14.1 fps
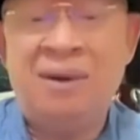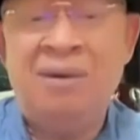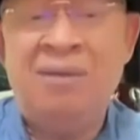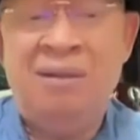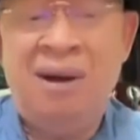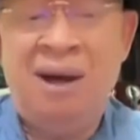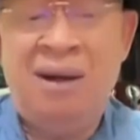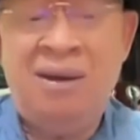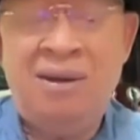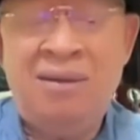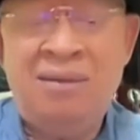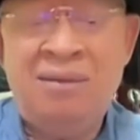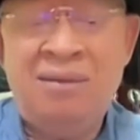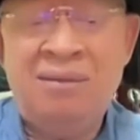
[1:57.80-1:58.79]

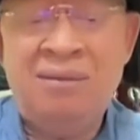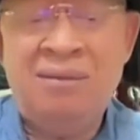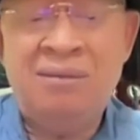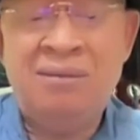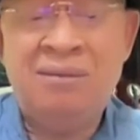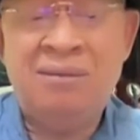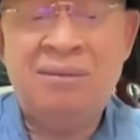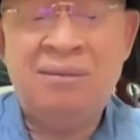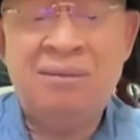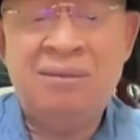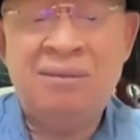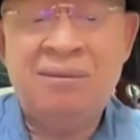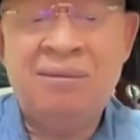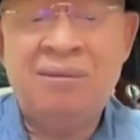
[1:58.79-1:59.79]

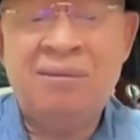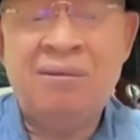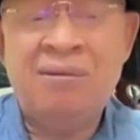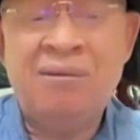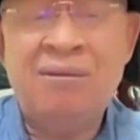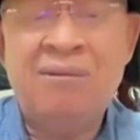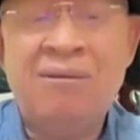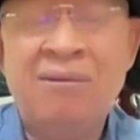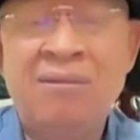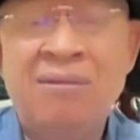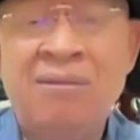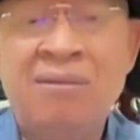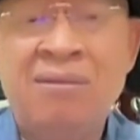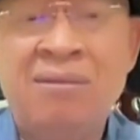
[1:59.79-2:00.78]

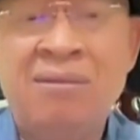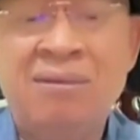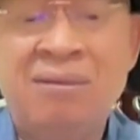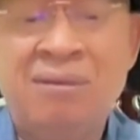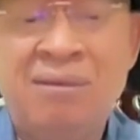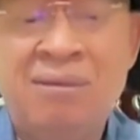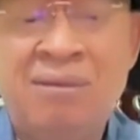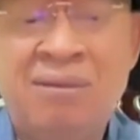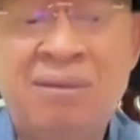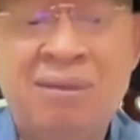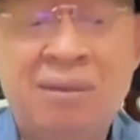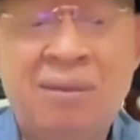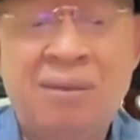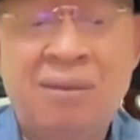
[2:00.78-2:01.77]

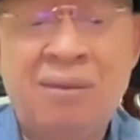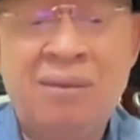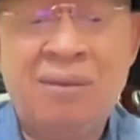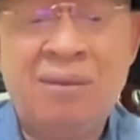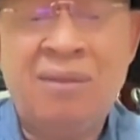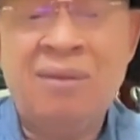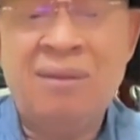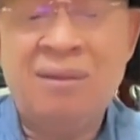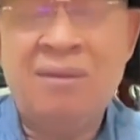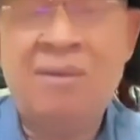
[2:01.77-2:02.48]
The person shown says nothing.